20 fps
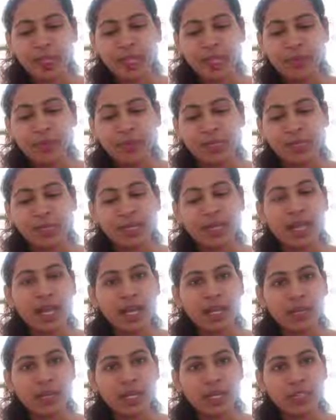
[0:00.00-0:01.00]
Alimentary
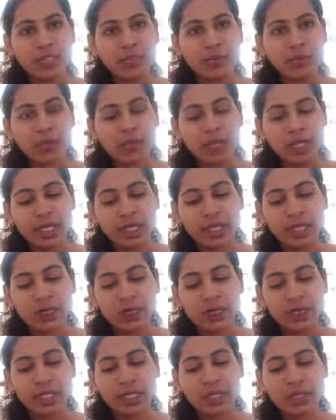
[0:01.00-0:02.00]
canal is about 8
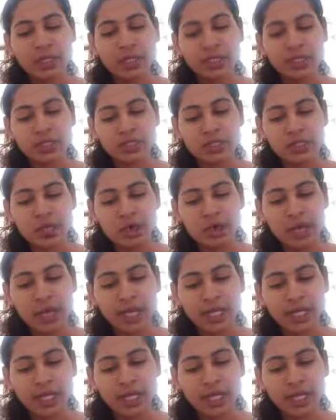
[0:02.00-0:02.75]
to 10 meters long